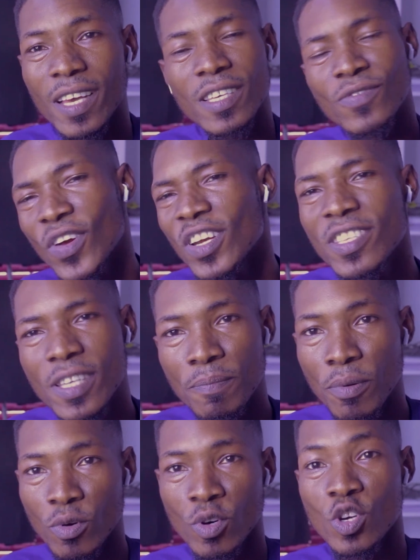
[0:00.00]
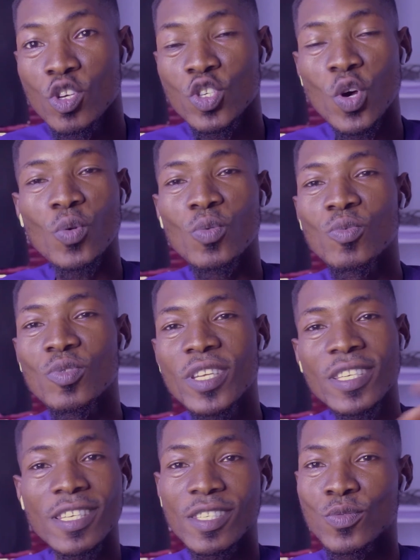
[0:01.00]
It's very simple. So
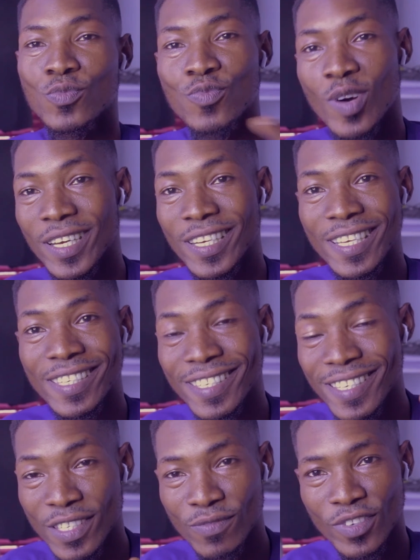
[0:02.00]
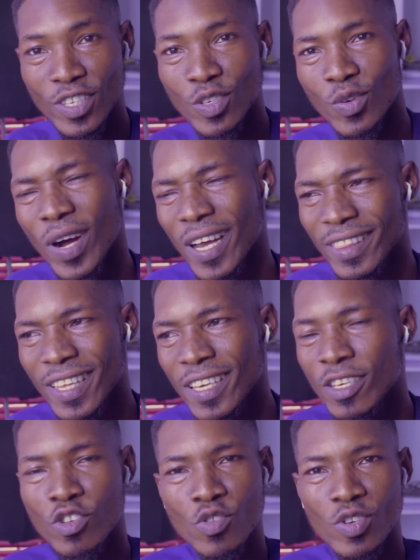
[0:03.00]
this is what it is in this video. I
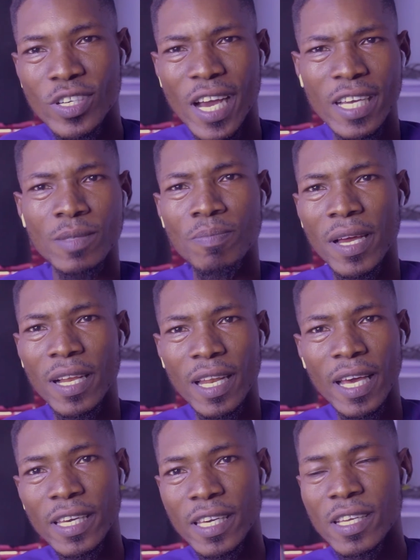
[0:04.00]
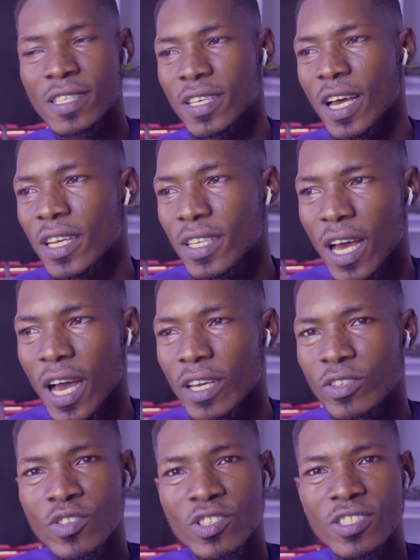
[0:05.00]
think you guys might like it, and I
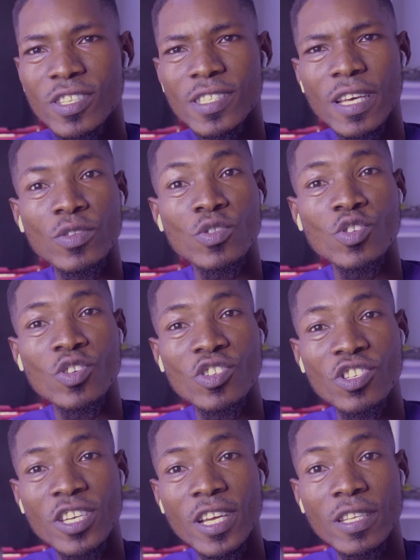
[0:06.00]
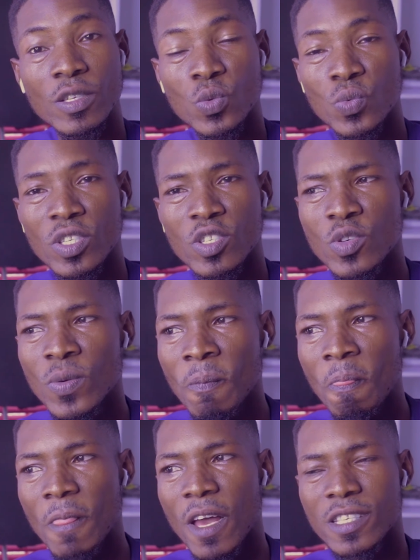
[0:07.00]
just decided to just share this with you.
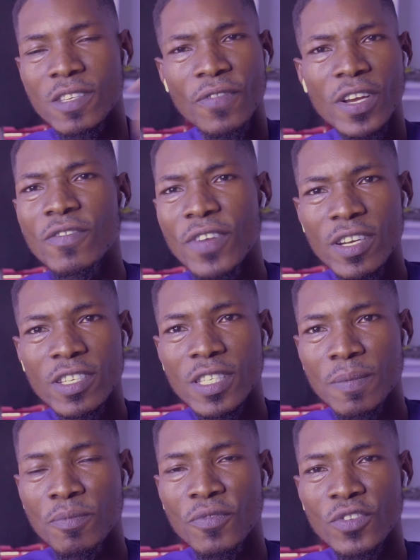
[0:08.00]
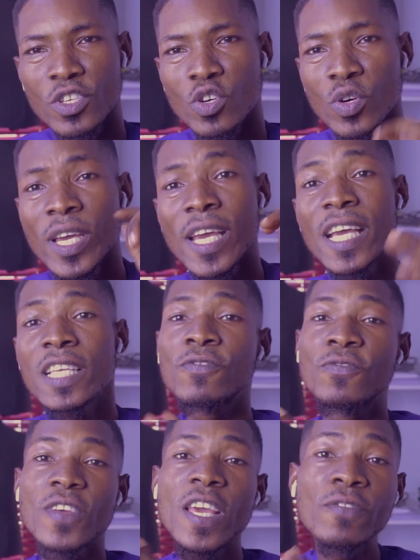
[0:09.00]
It's a very, very simple video.
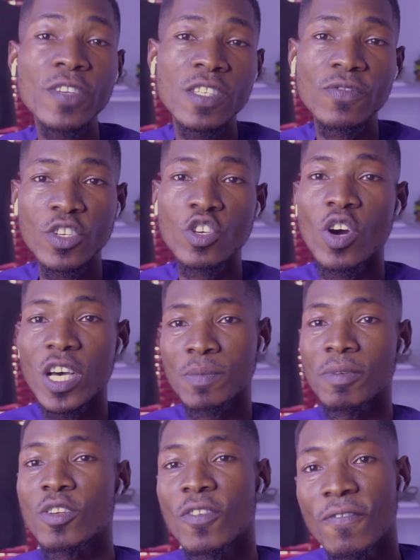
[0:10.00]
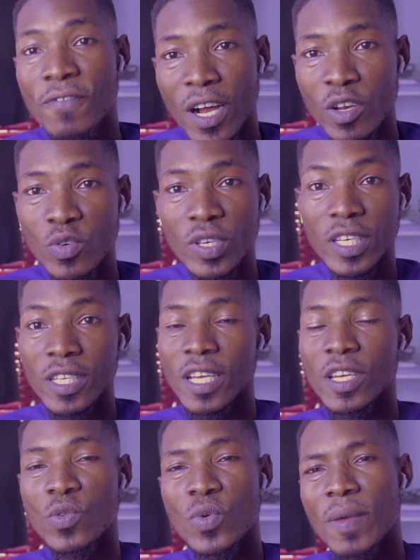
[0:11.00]
If this video has been of value in
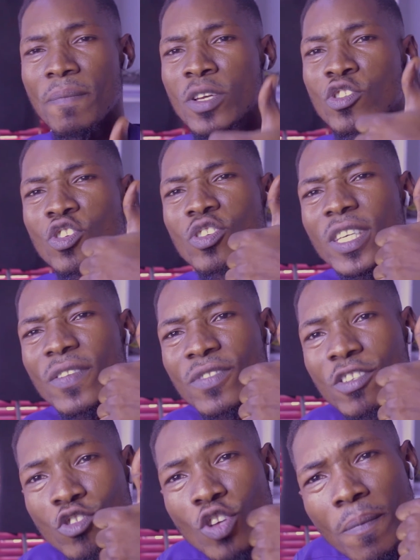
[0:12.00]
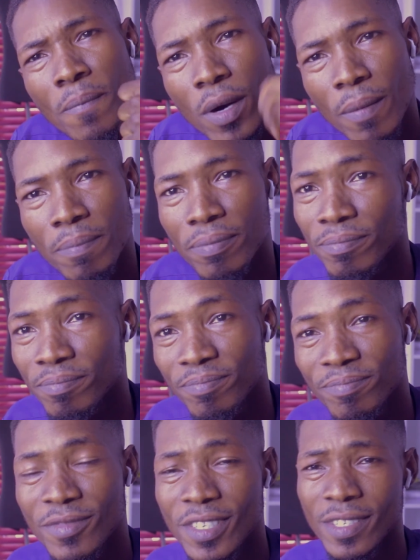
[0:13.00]
any way, make sure you give it a thumb
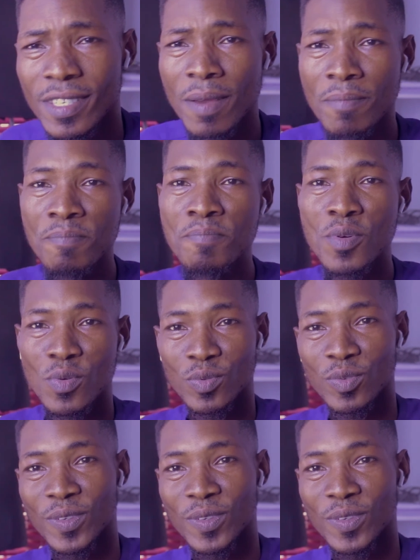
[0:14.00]
up. Simple.